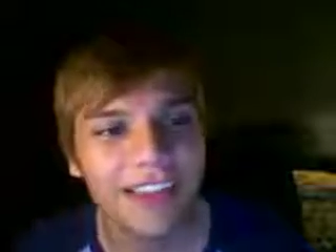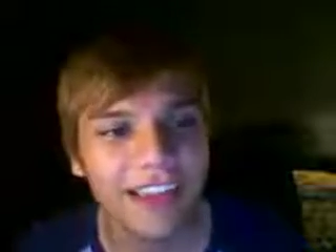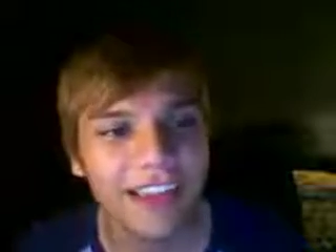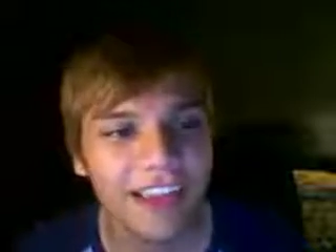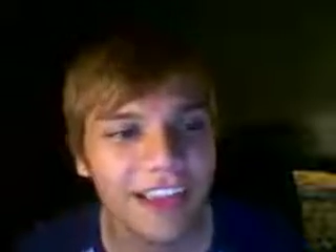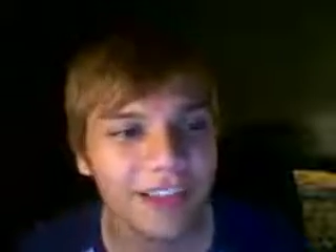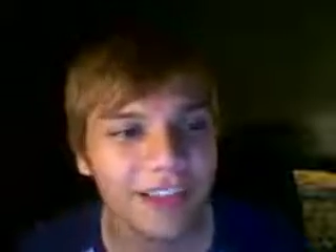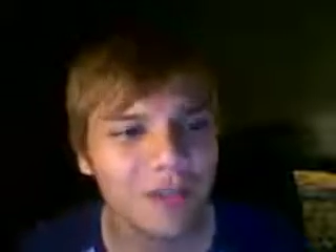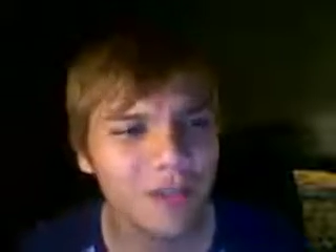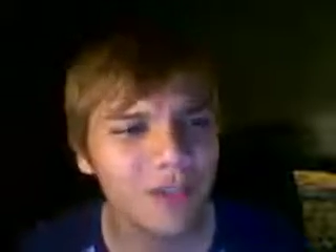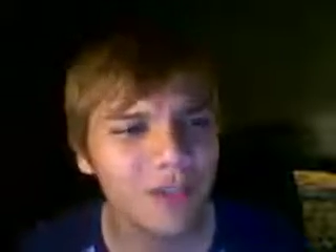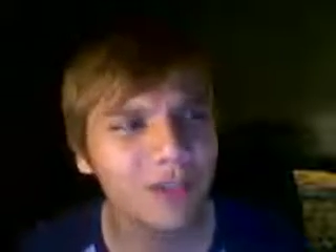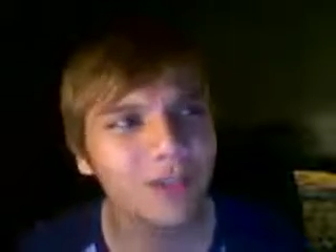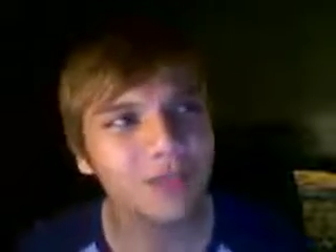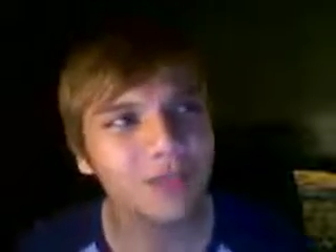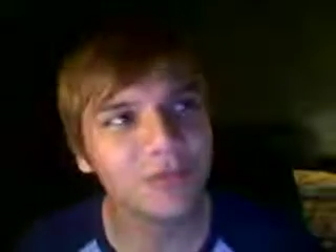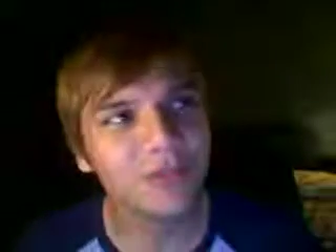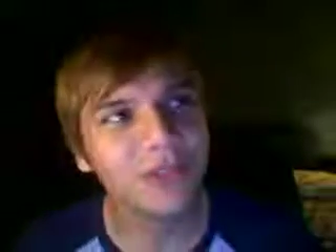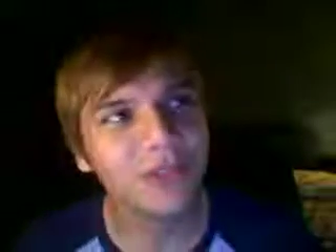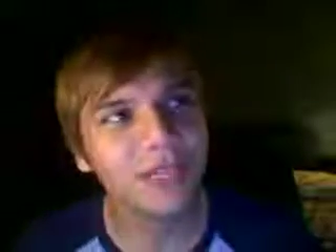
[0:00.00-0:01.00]
And one of
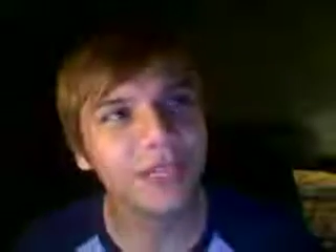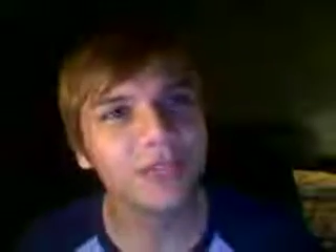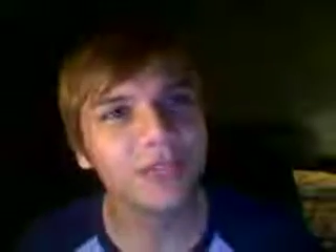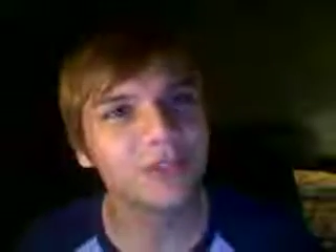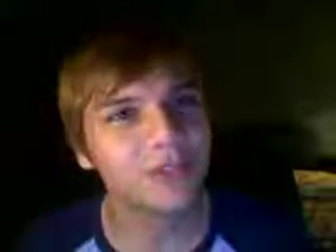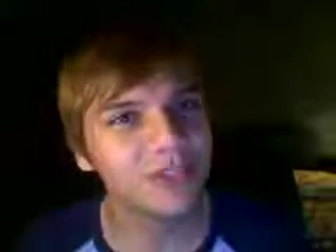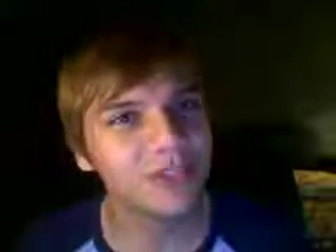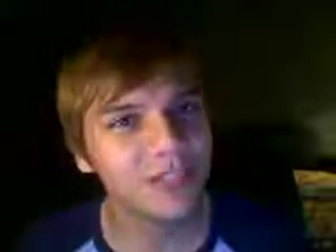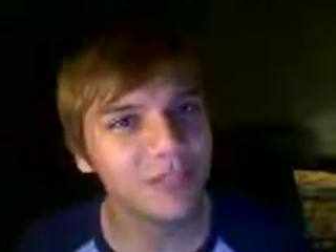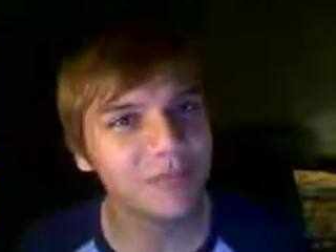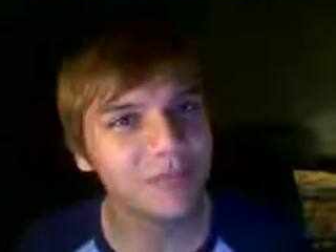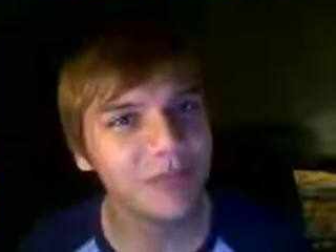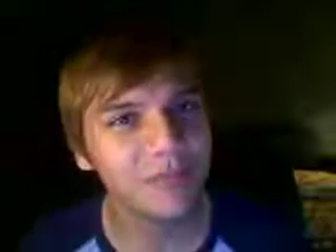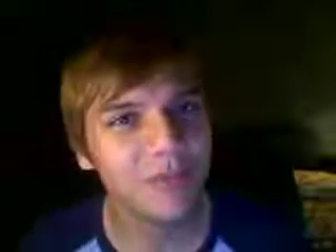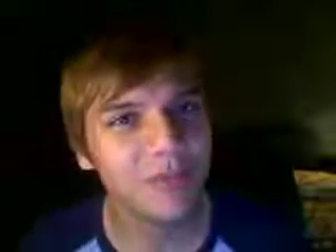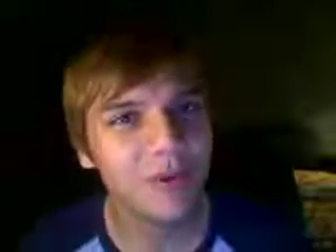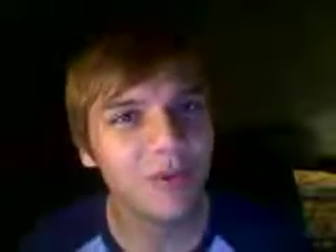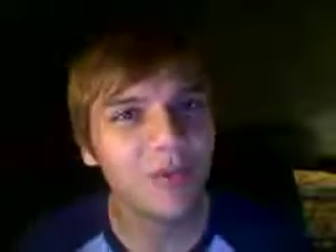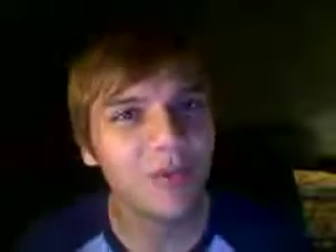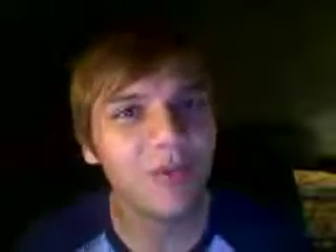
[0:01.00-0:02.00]
those really interesting
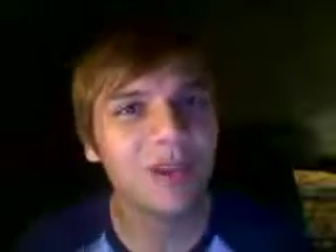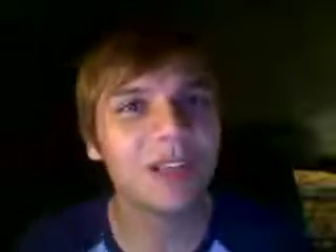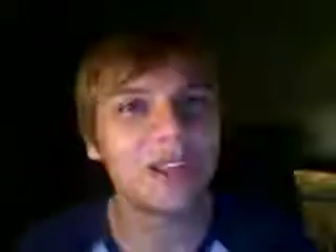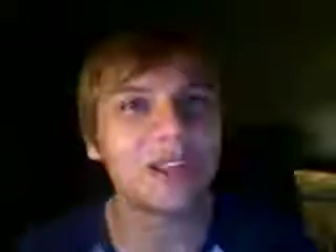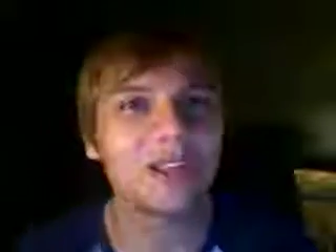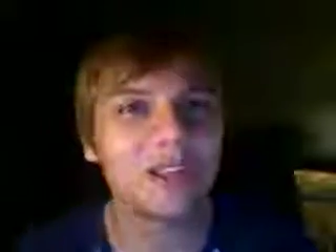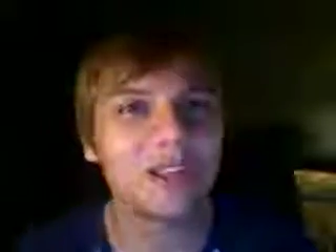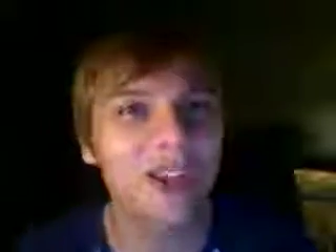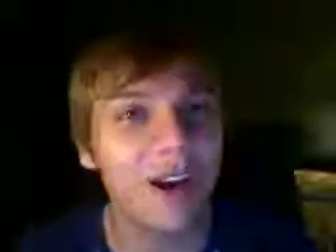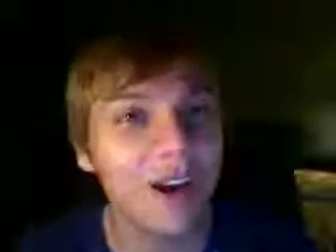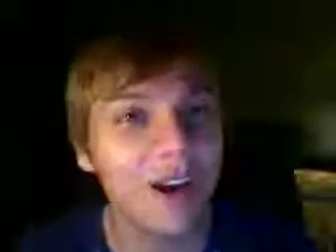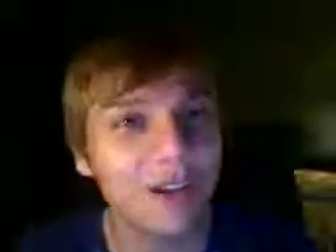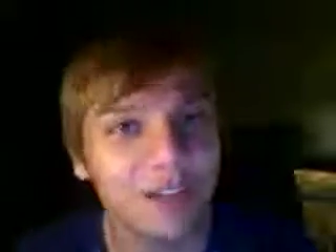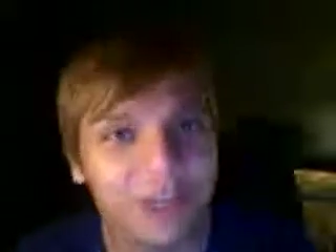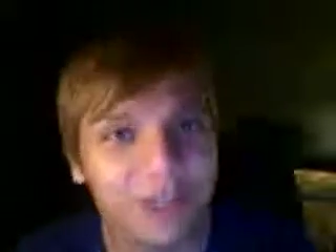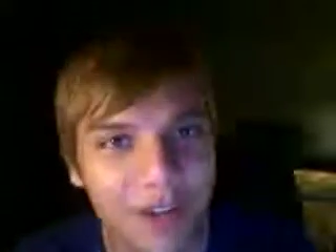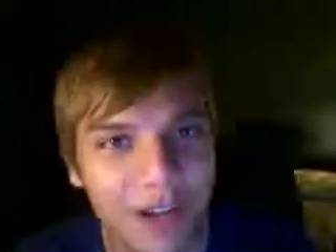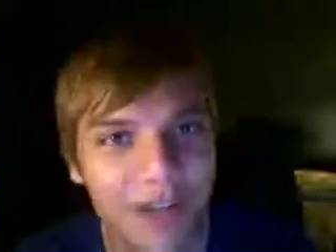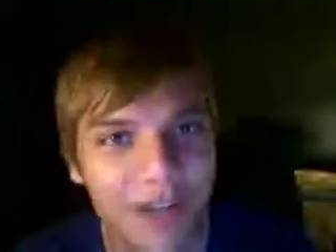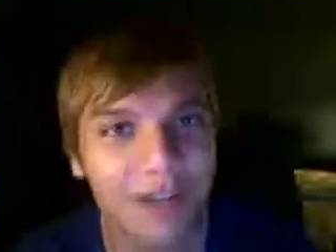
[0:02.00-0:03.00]
people was
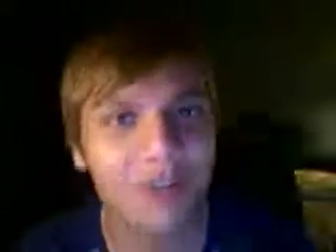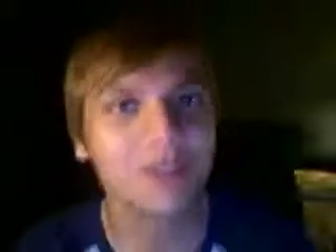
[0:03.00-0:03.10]
Audra,